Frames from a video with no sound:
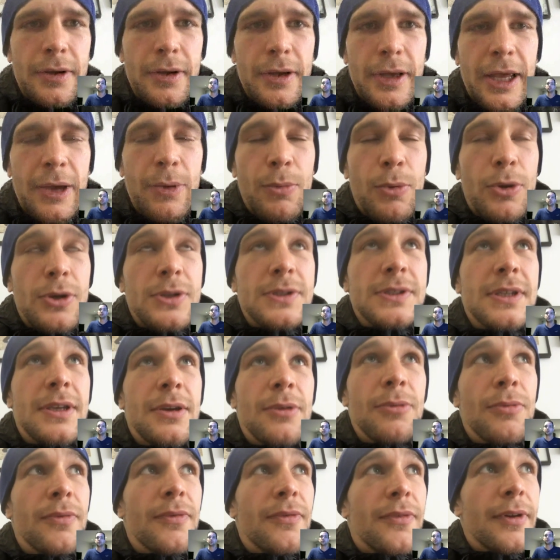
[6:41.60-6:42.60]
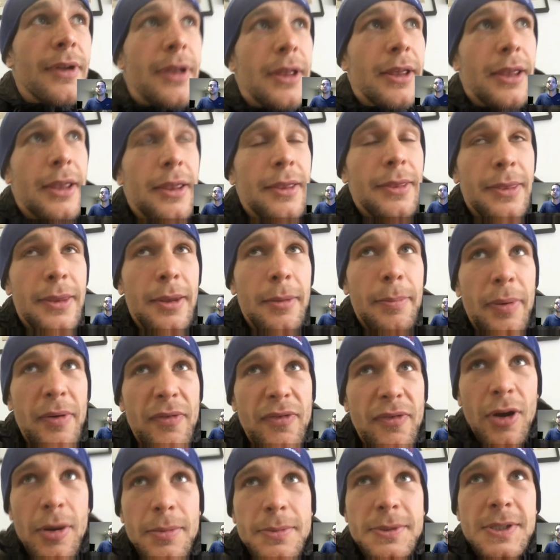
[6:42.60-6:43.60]
It was the
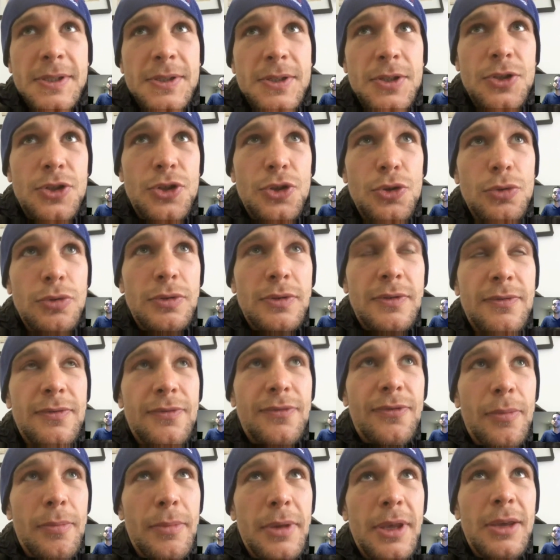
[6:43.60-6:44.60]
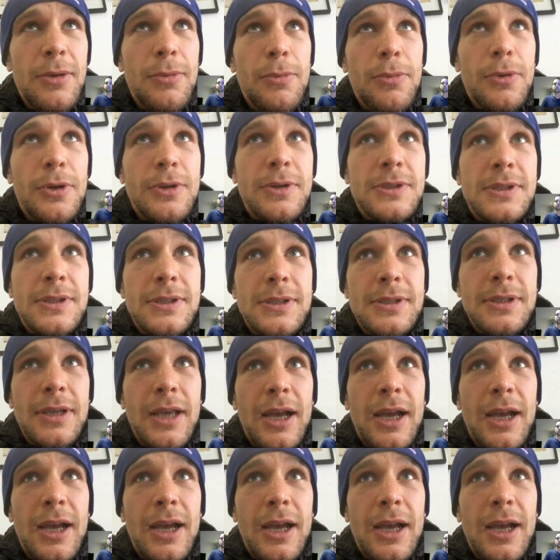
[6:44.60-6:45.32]
Performance Institute for me was